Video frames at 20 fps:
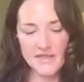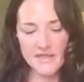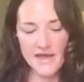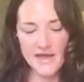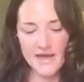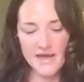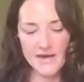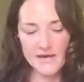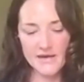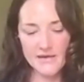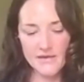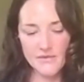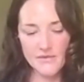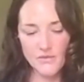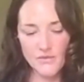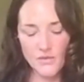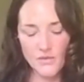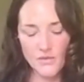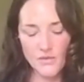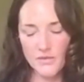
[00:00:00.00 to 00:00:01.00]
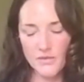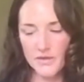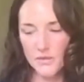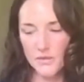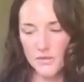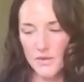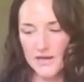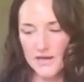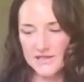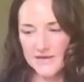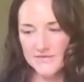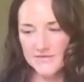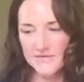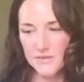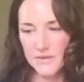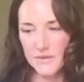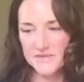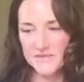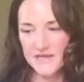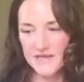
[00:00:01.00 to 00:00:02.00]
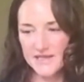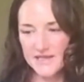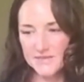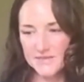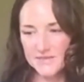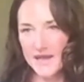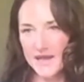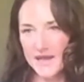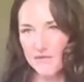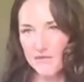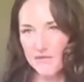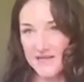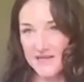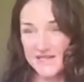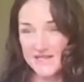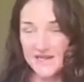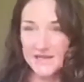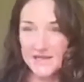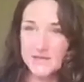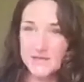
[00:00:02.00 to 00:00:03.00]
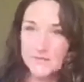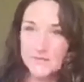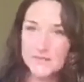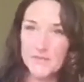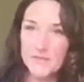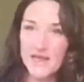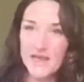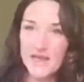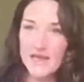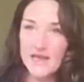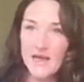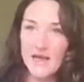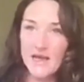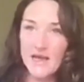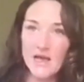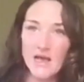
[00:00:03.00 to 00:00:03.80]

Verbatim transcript: Um, and then the Wellgevity website is being redone as we speak.